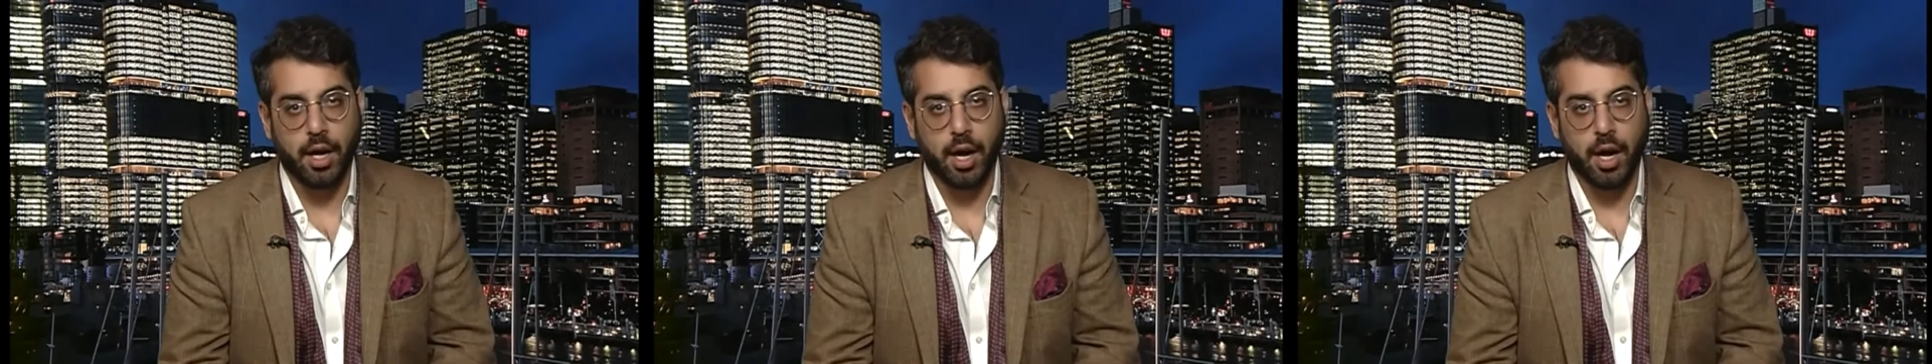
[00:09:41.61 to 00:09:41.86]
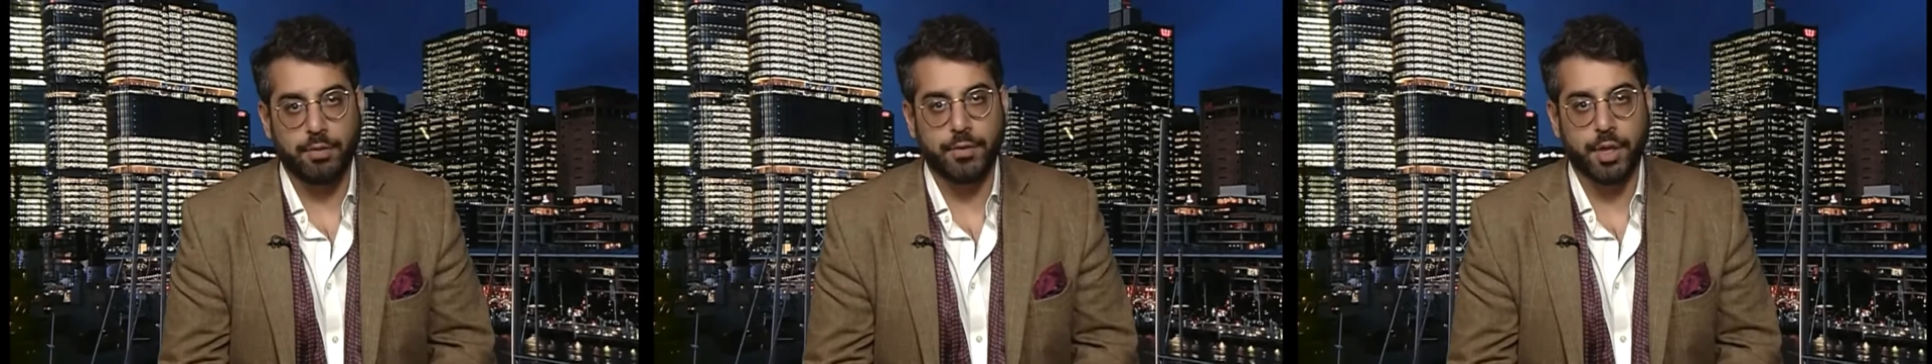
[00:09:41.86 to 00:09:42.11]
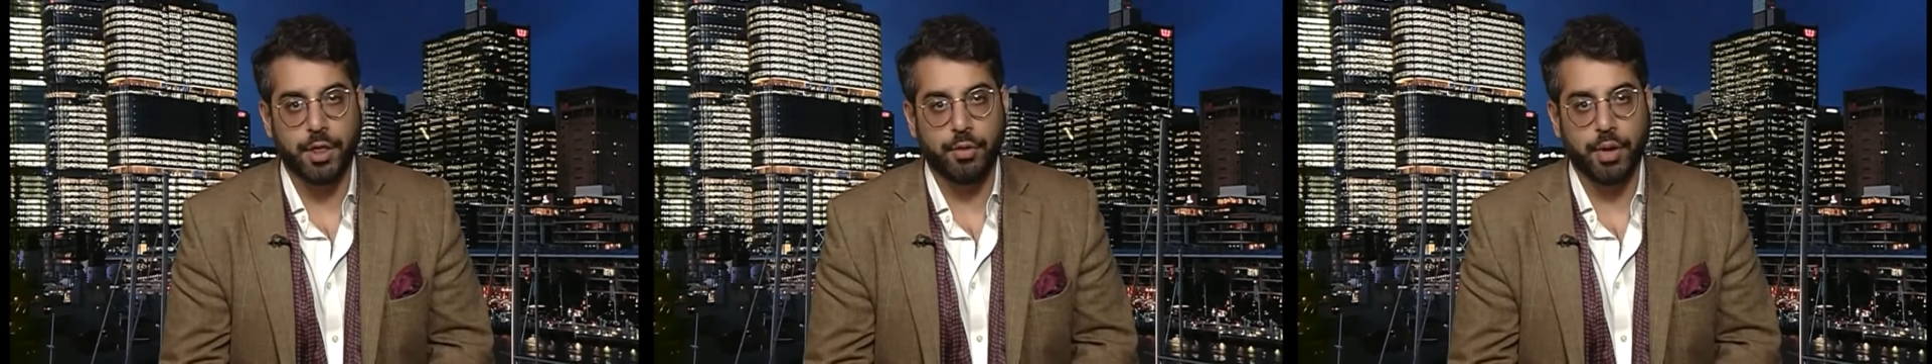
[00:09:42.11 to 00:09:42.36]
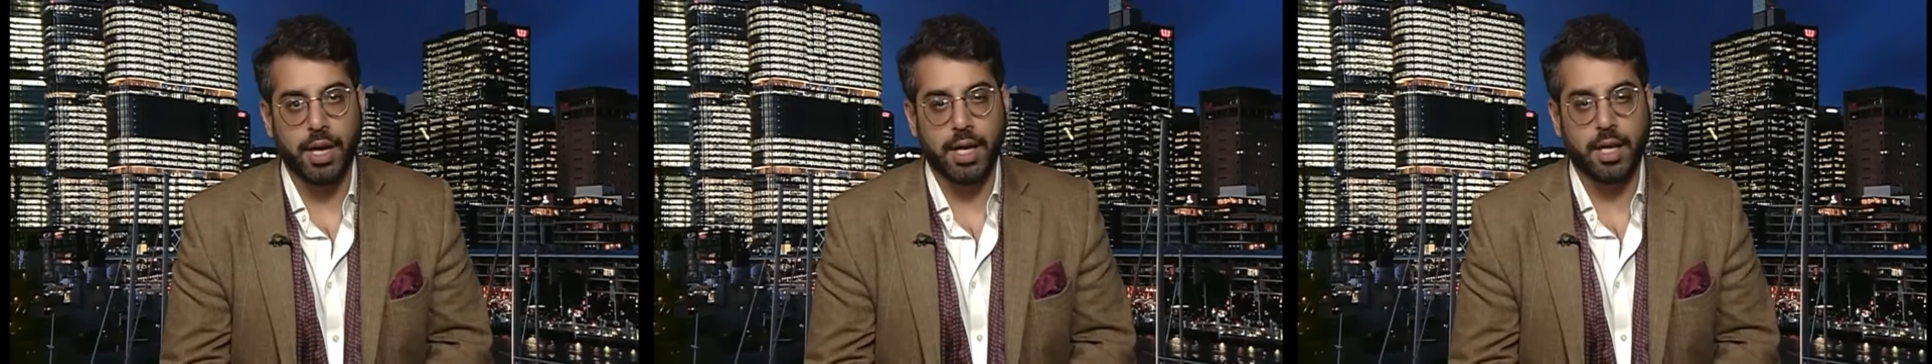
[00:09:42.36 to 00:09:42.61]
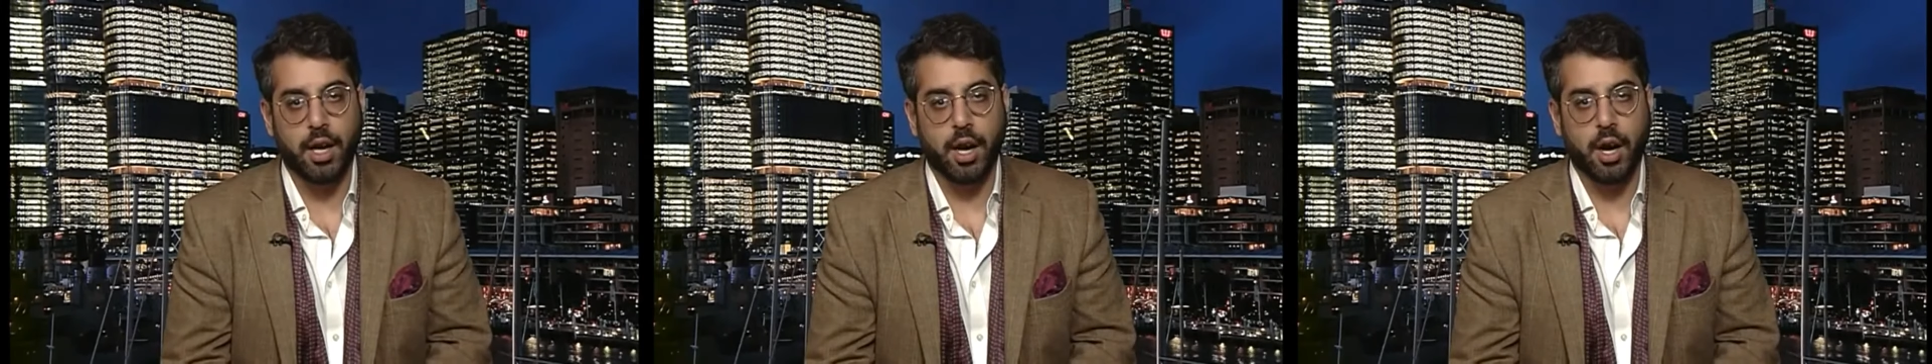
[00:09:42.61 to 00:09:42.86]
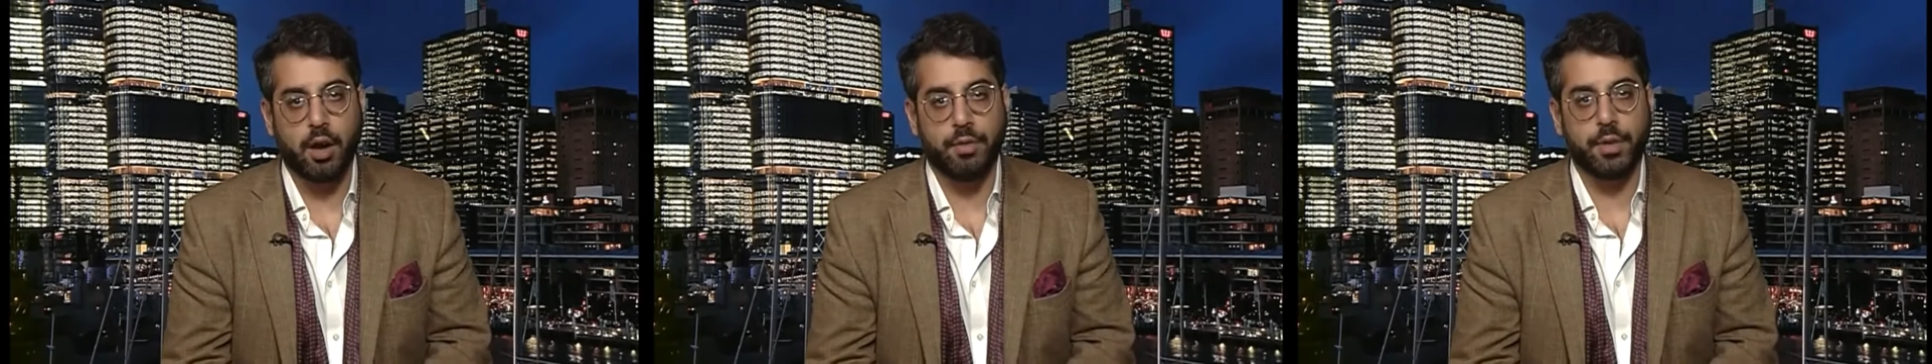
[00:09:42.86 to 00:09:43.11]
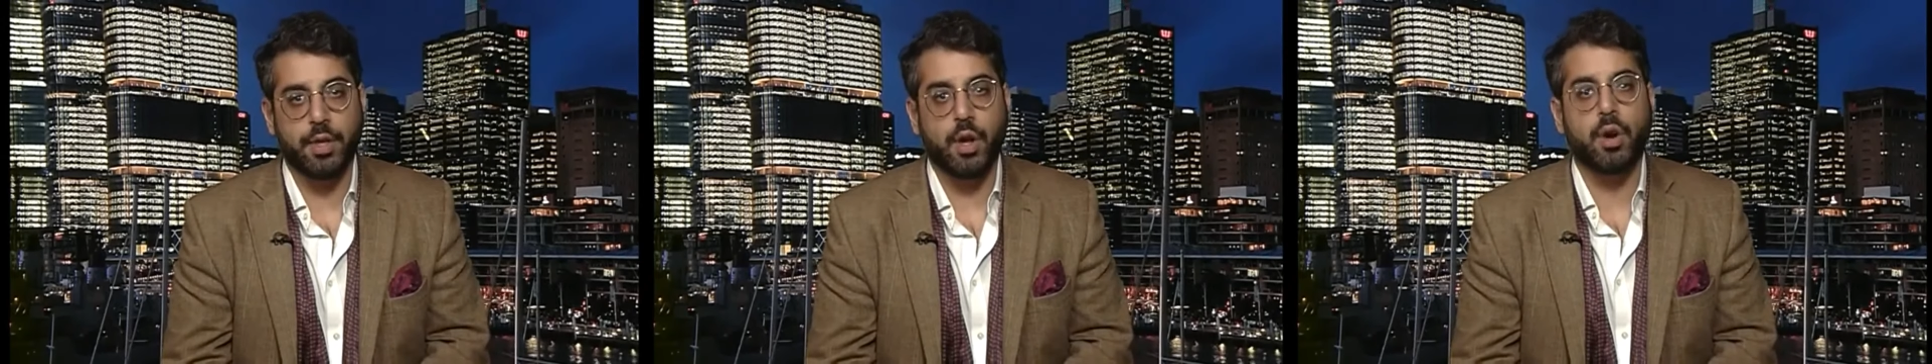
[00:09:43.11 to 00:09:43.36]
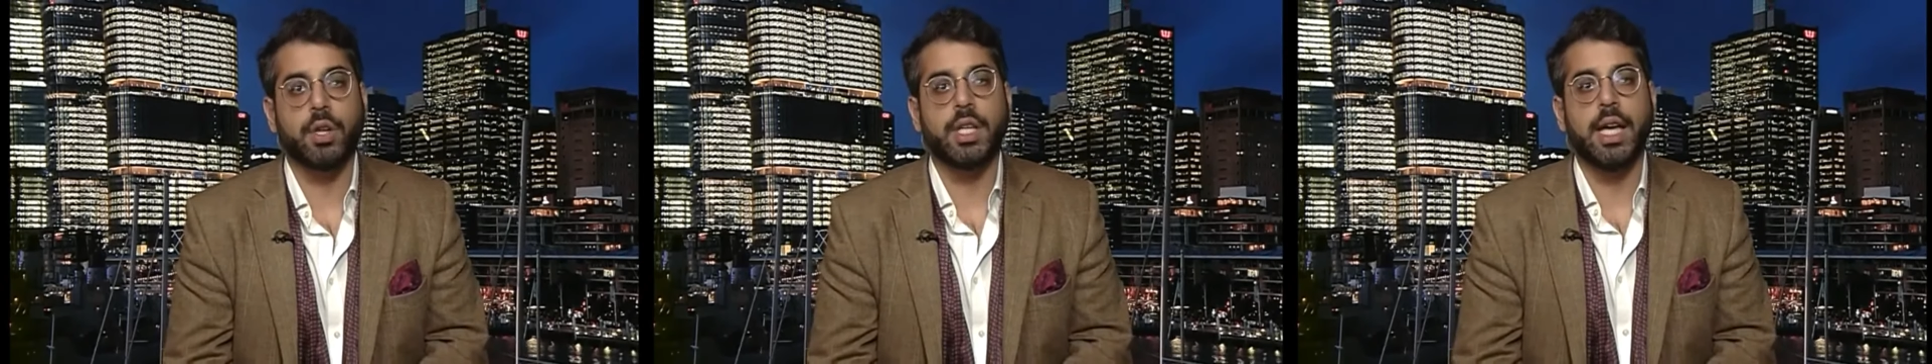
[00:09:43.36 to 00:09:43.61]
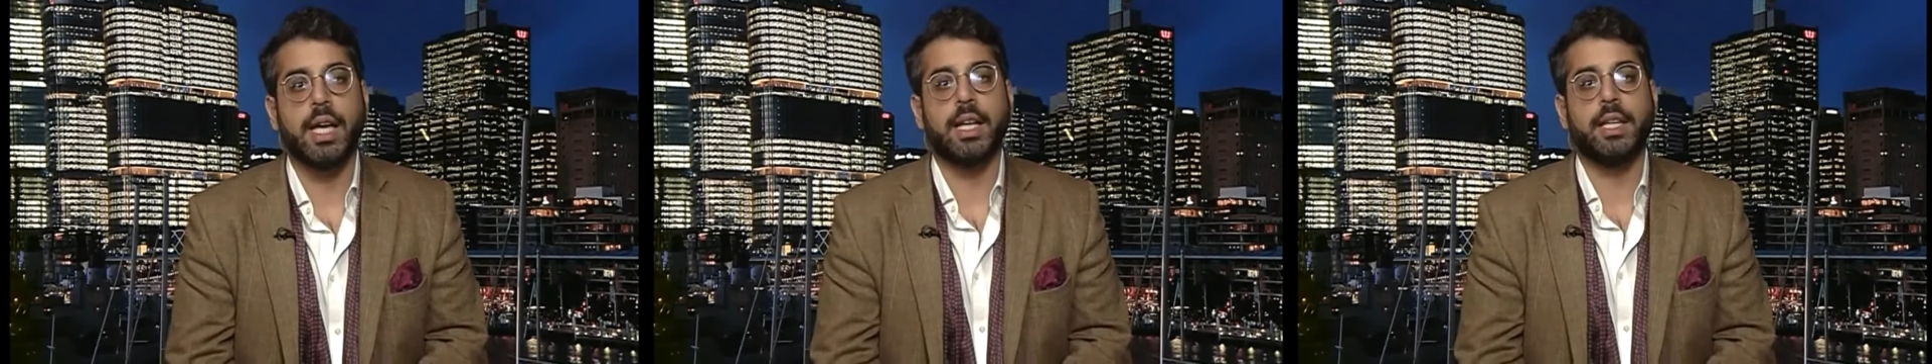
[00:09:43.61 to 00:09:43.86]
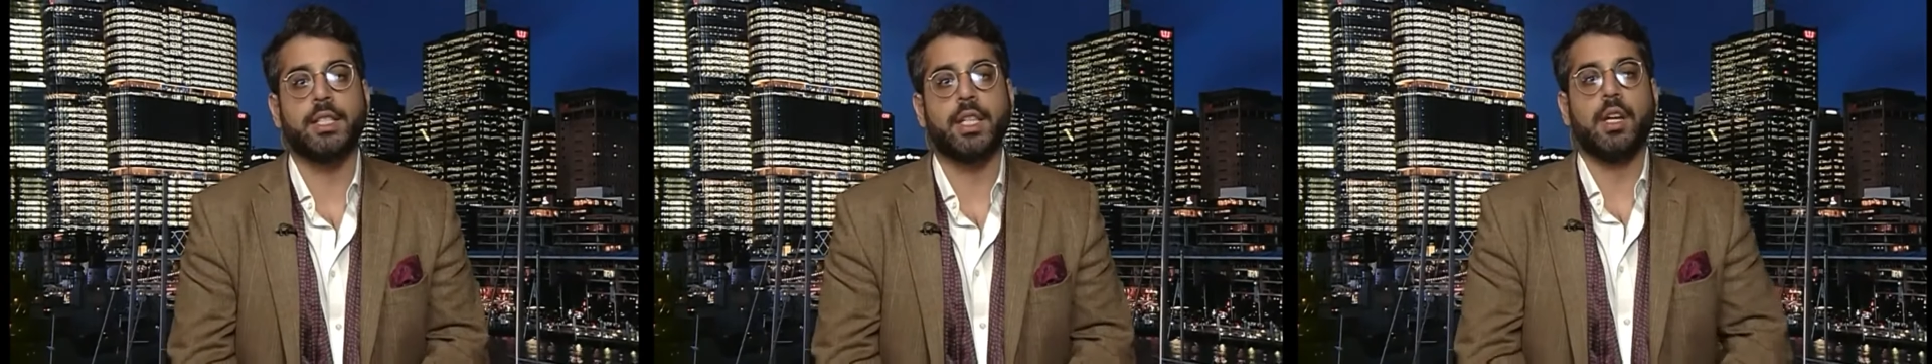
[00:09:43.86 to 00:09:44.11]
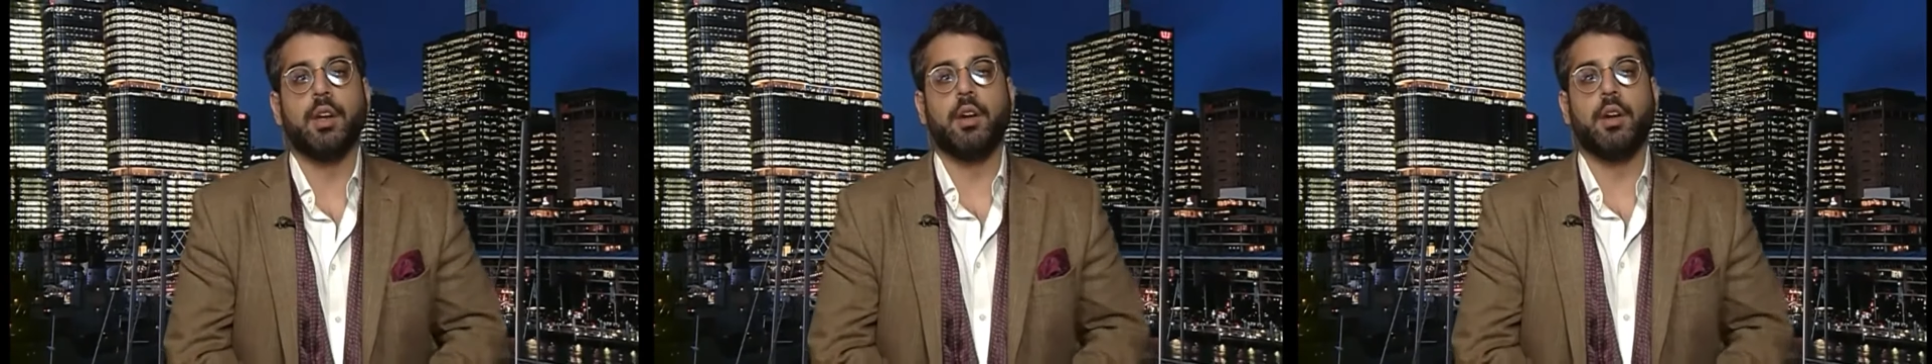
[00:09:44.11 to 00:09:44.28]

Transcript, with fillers: after three and a half long years,